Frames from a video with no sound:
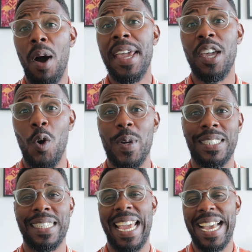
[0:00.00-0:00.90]
my goal
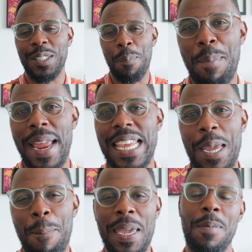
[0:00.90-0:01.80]
is to get as
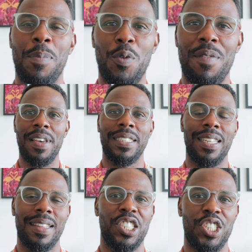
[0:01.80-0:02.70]
many people
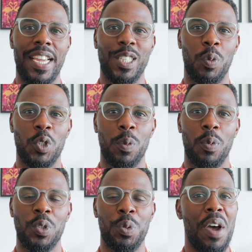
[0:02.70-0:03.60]
investing this year as
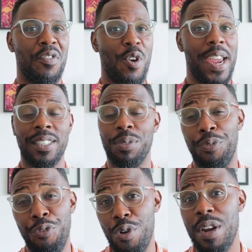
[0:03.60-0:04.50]
possible, so I've created some
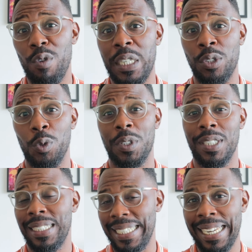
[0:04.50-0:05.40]
free
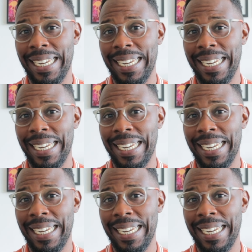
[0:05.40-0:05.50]
resources in a